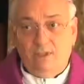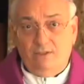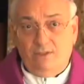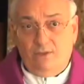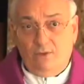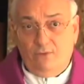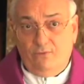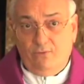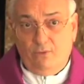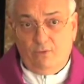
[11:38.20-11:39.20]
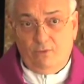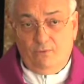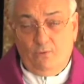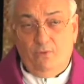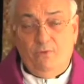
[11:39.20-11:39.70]
that's the third floor or the
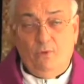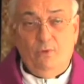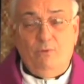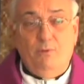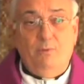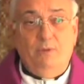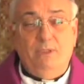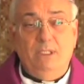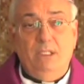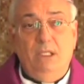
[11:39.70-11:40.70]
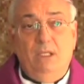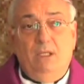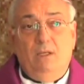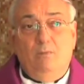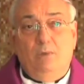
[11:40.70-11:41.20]
fourth floor of the building,
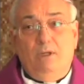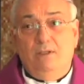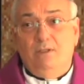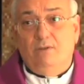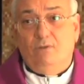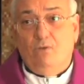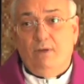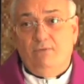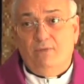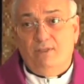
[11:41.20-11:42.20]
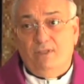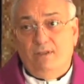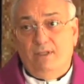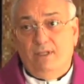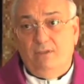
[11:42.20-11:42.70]
but it's a great
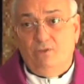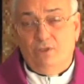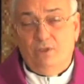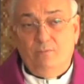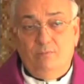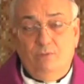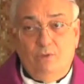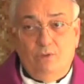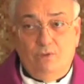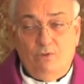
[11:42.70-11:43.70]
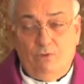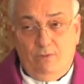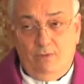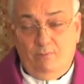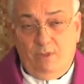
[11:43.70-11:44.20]
facility: gym,
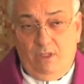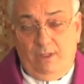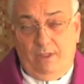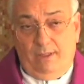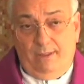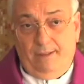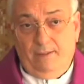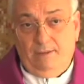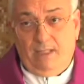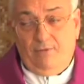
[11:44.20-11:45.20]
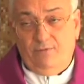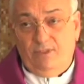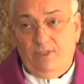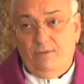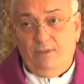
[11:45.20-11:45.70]
auditorium, uh,
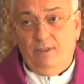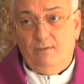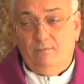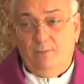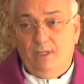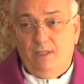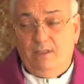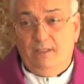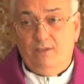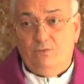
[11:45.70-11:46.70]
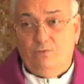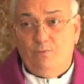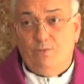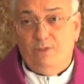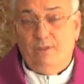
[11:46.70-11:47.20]
cafeteria, many
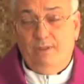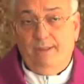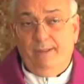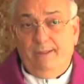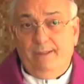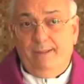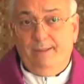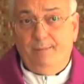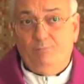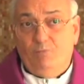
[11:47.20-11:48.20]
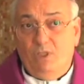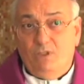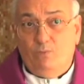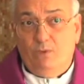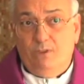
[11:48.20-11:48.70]
classrooms. Um,
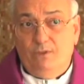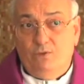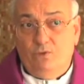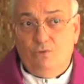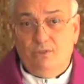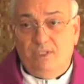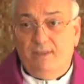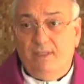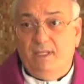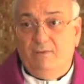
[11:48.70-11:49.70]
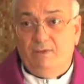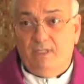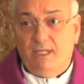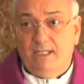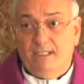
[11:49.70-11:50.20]
it's one of the jewels, I think, of the
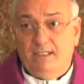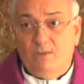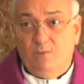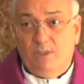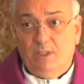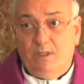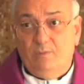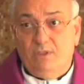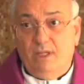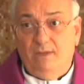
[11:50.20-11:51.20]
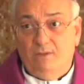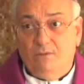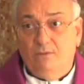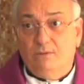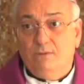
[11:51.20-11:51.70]
diocese when it comes to high
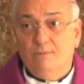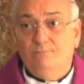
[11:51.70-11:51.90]
schools.